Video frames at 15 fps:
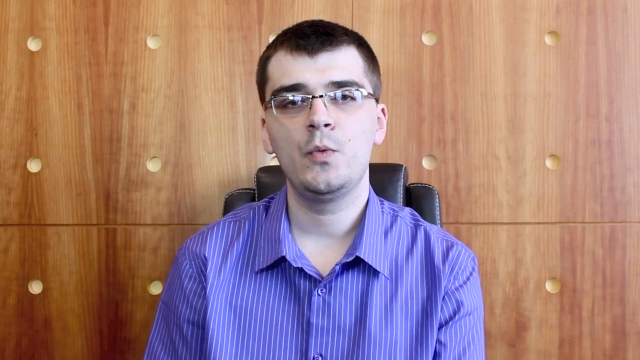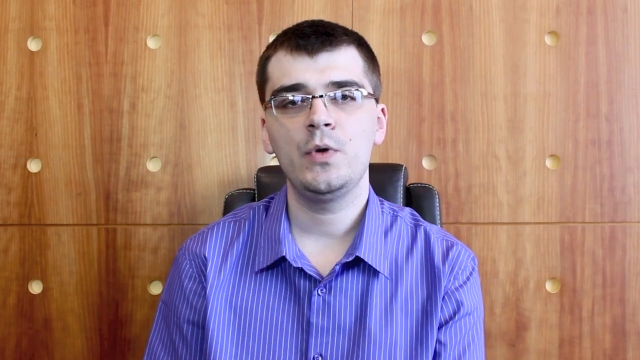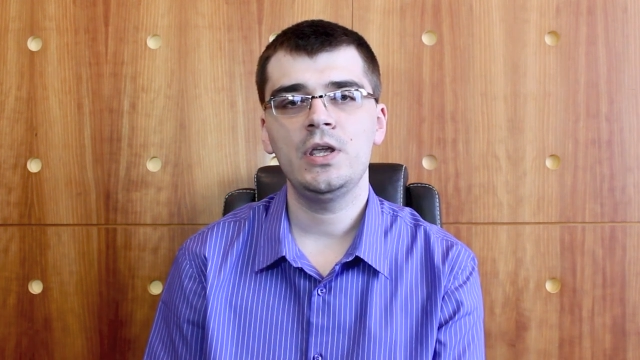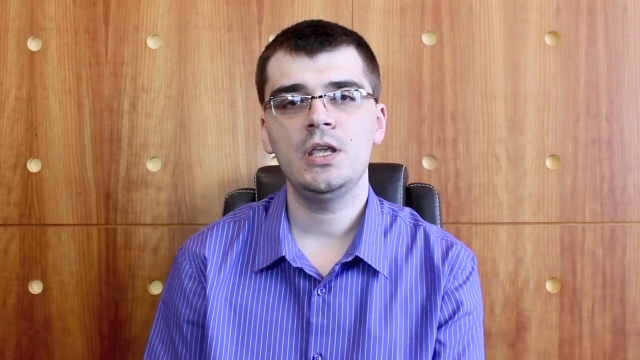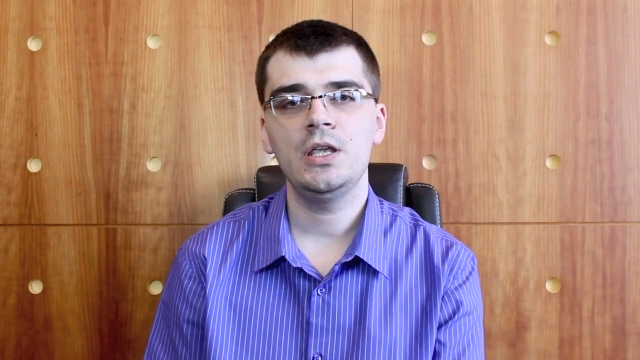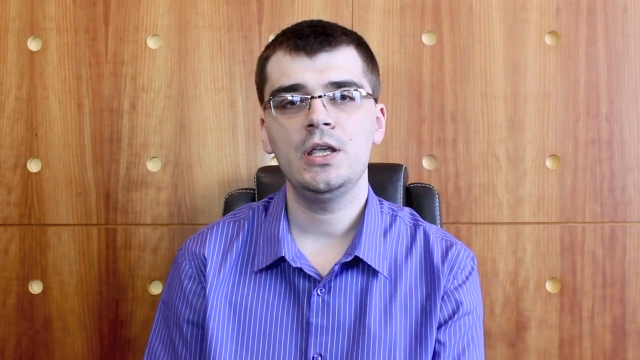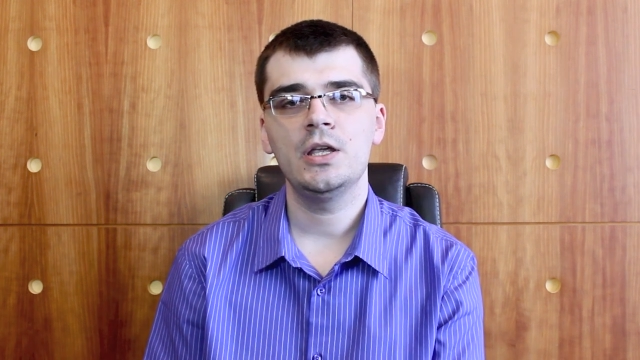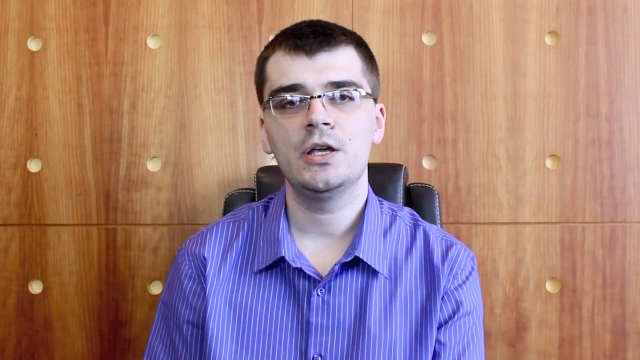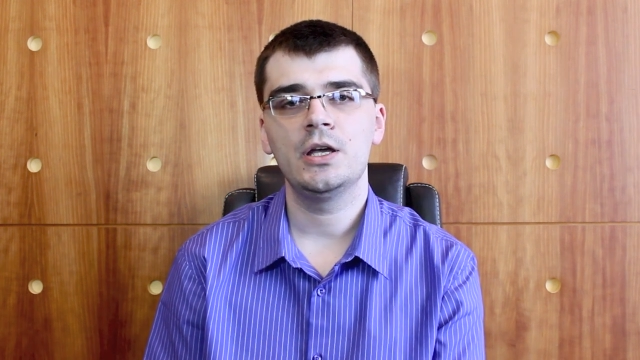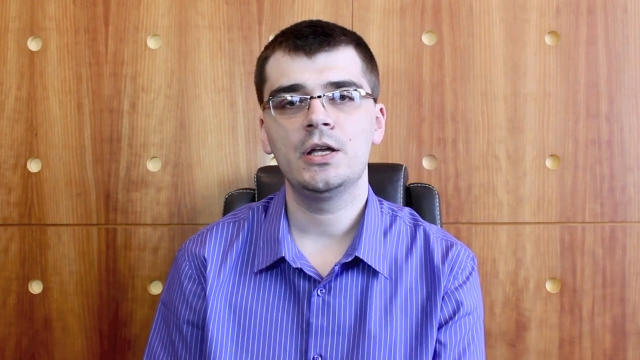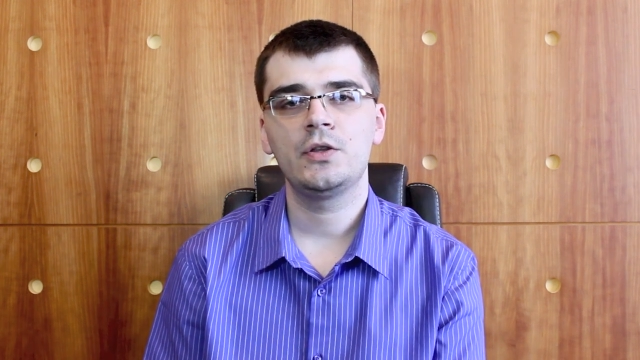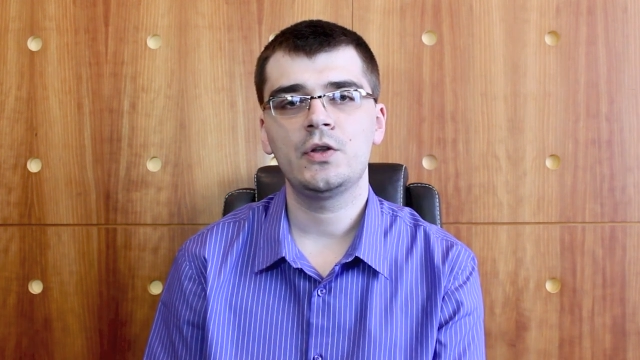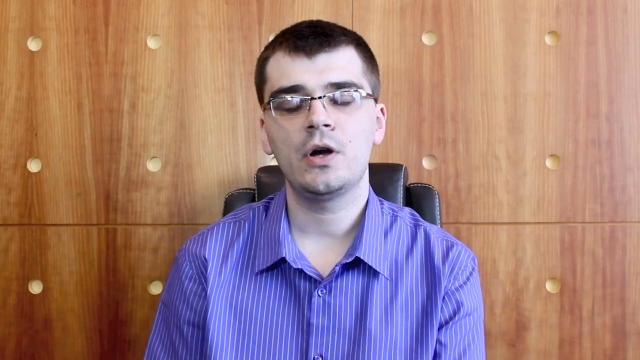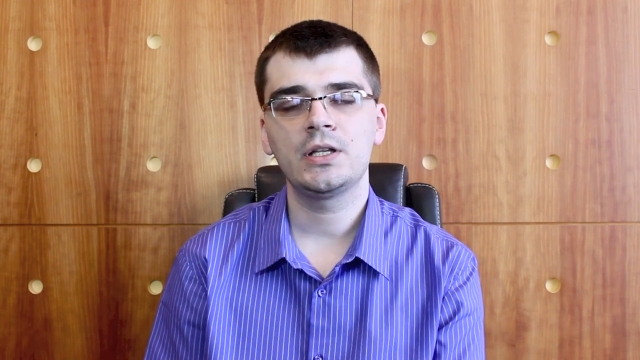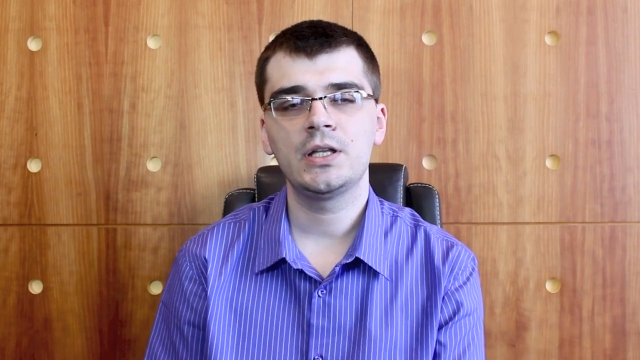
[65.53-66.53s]
we
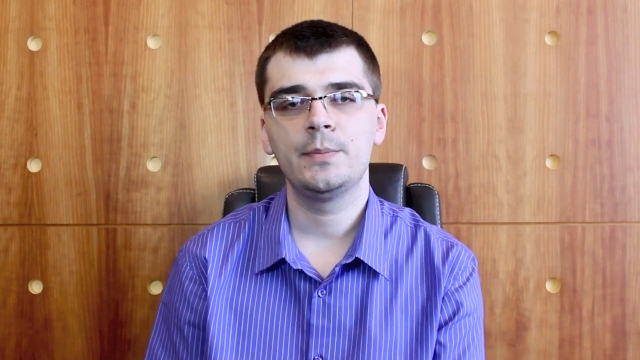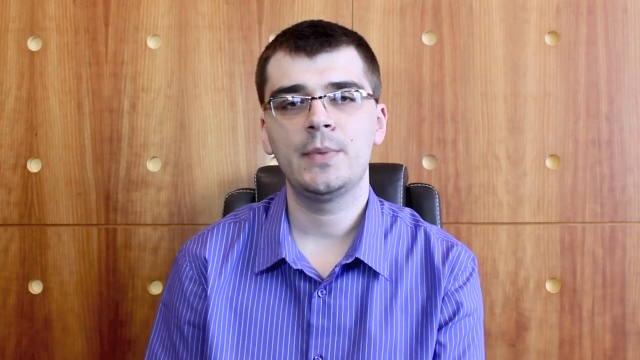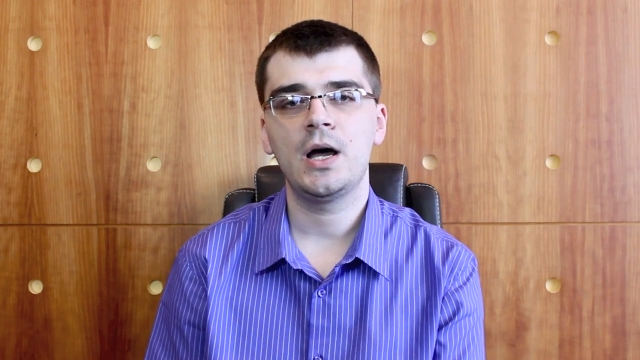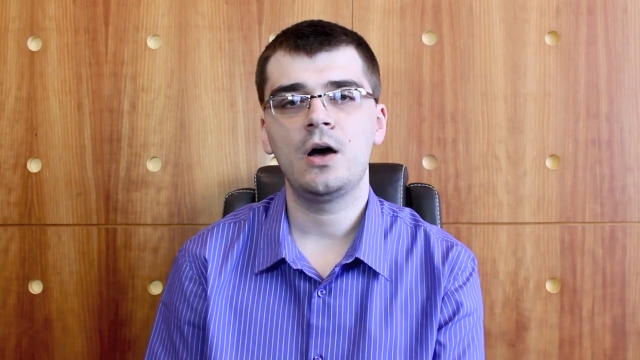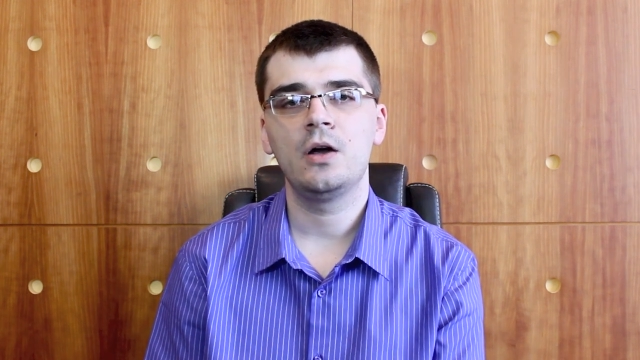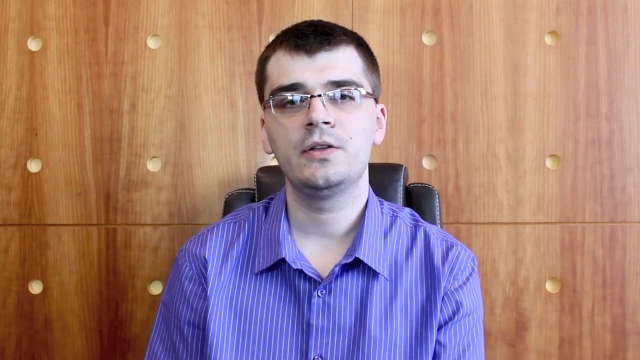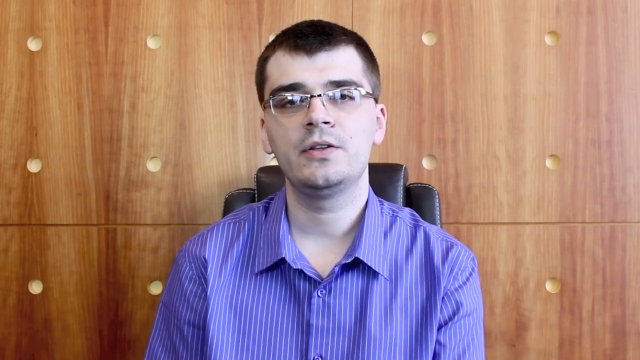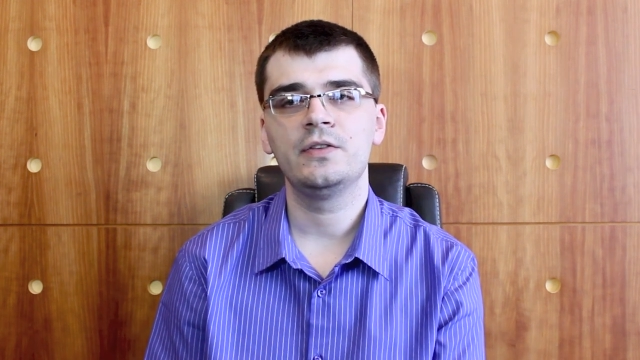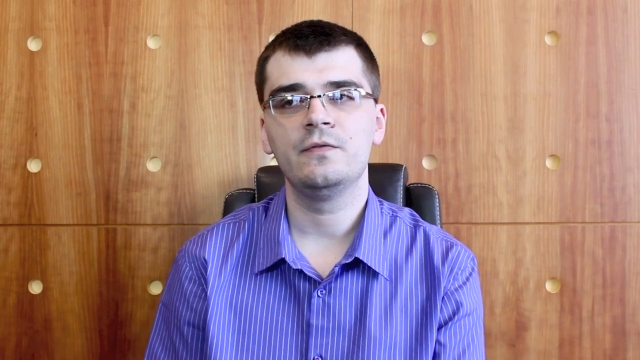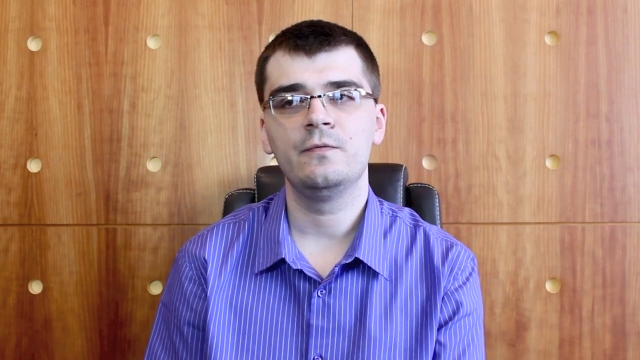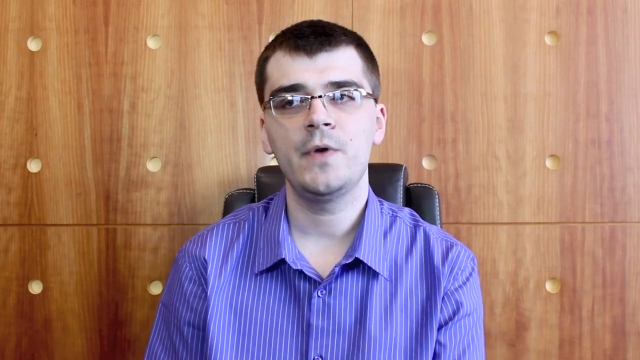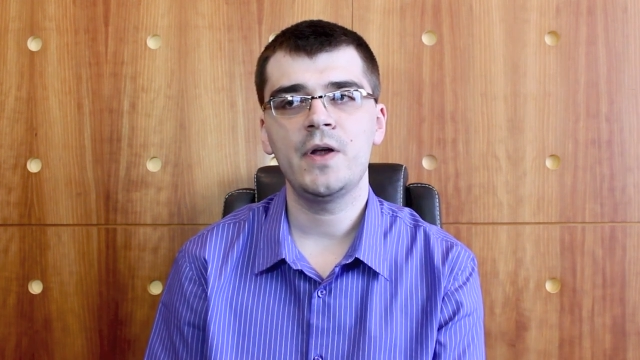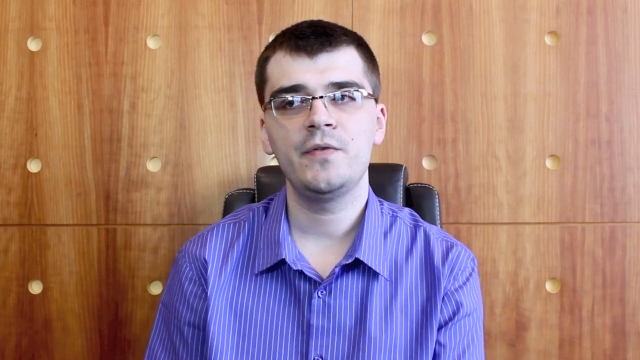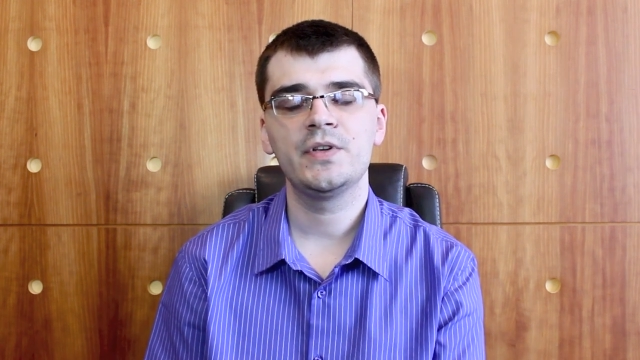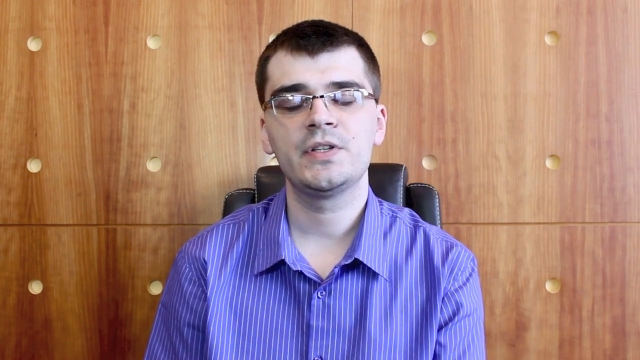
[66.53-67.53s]
talked about
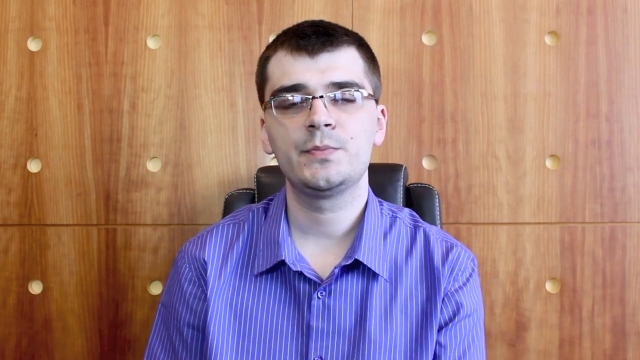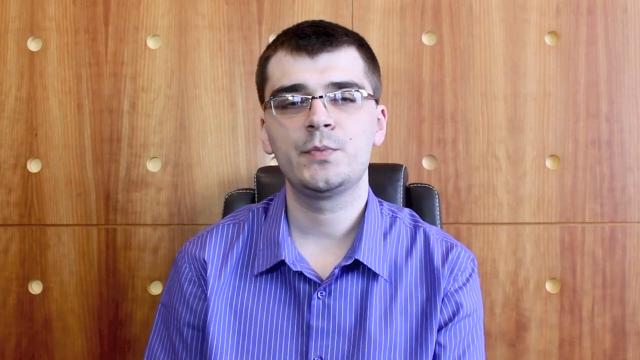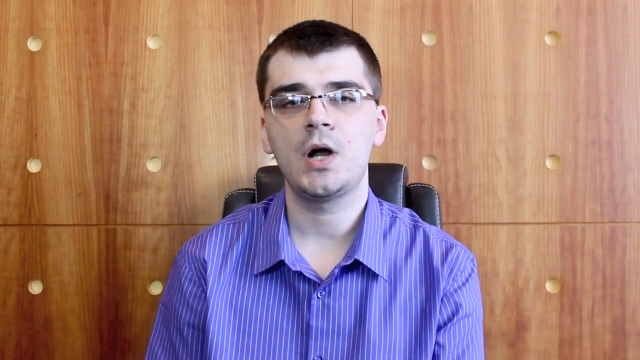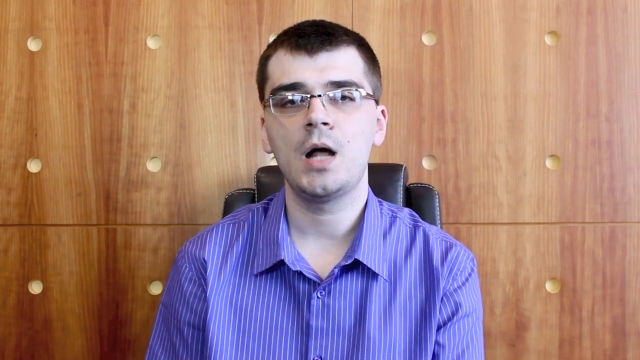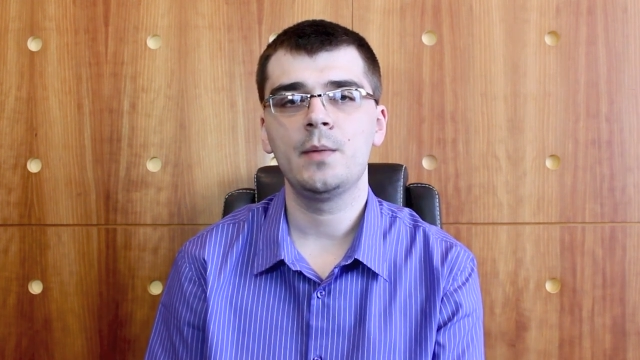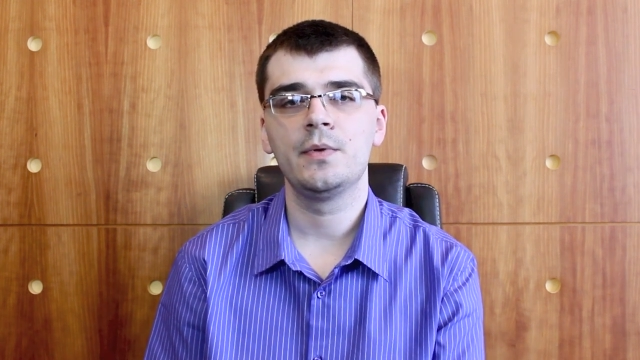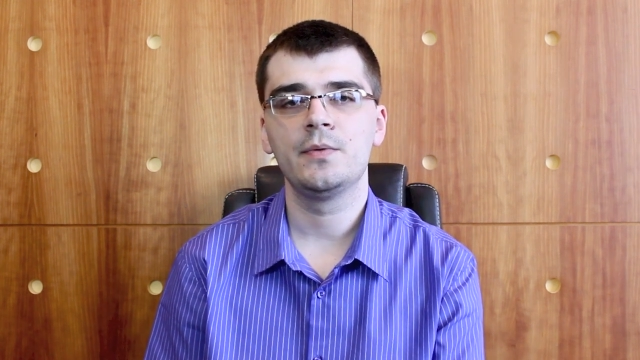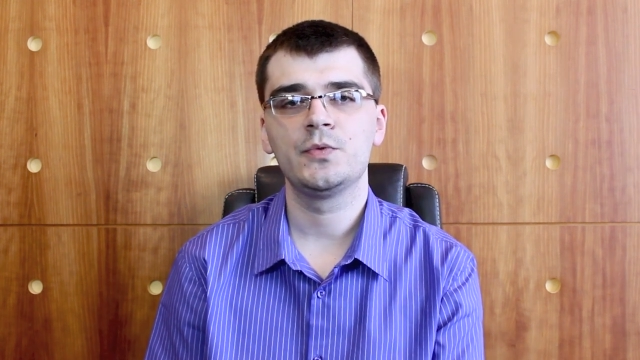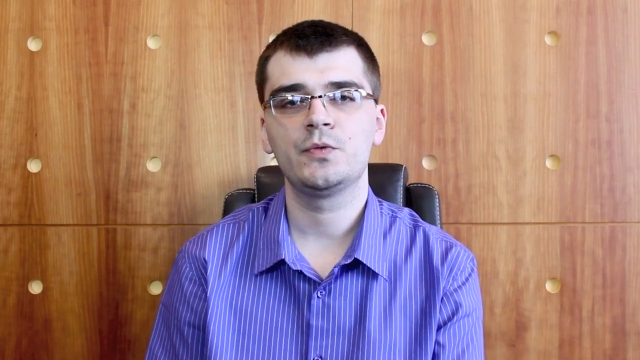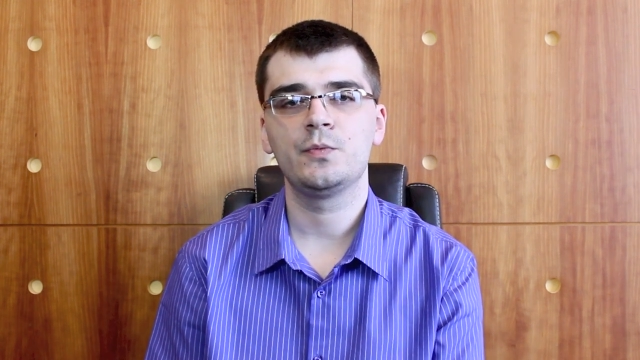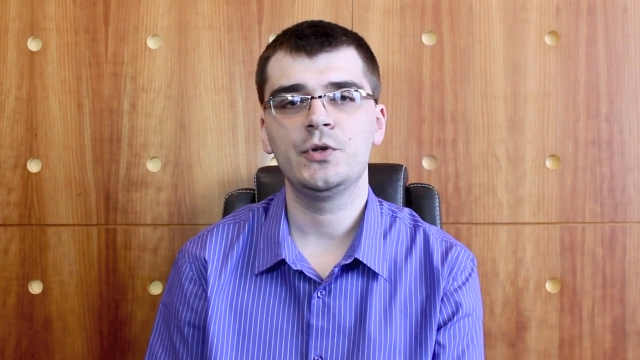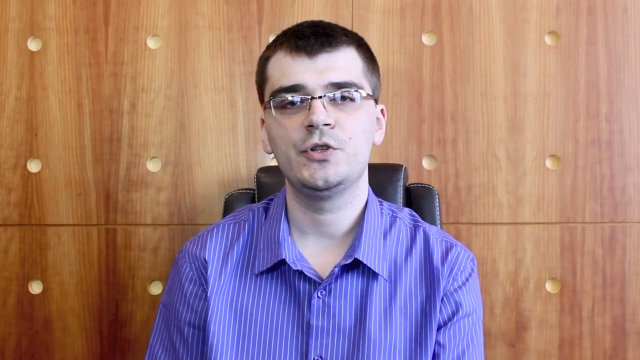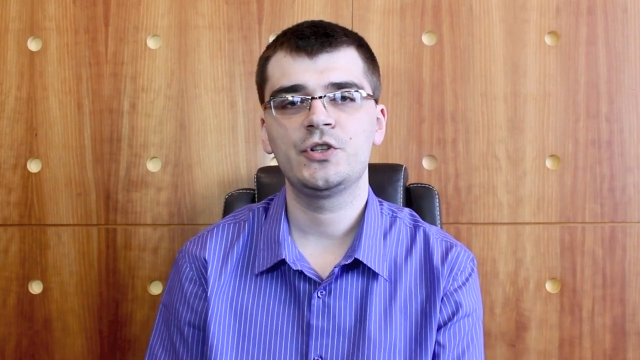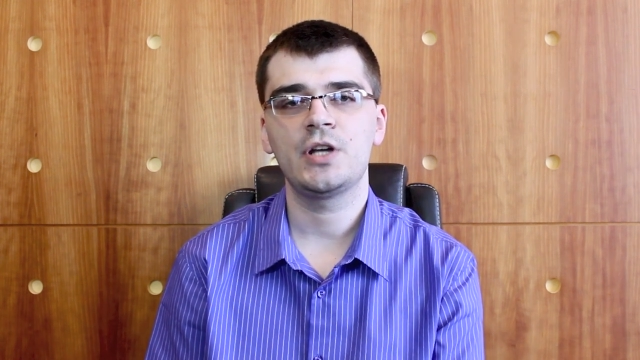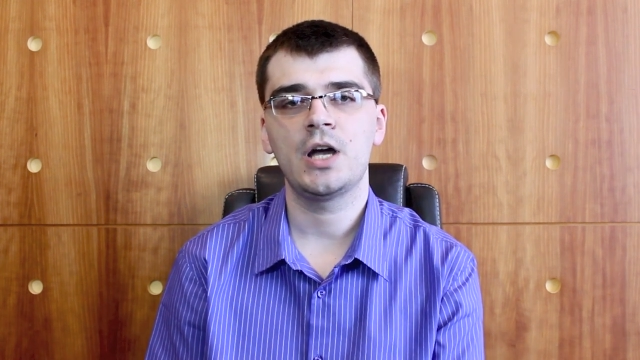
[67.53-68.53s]
various problems
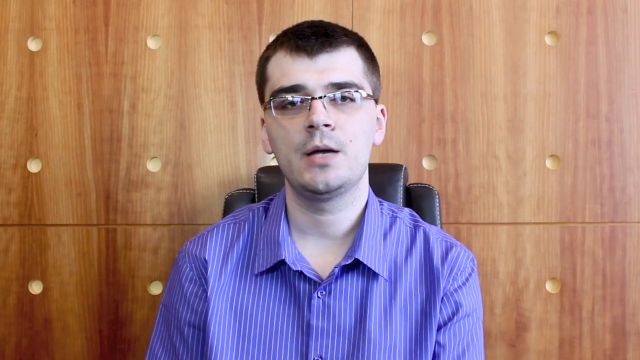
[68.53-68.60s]
which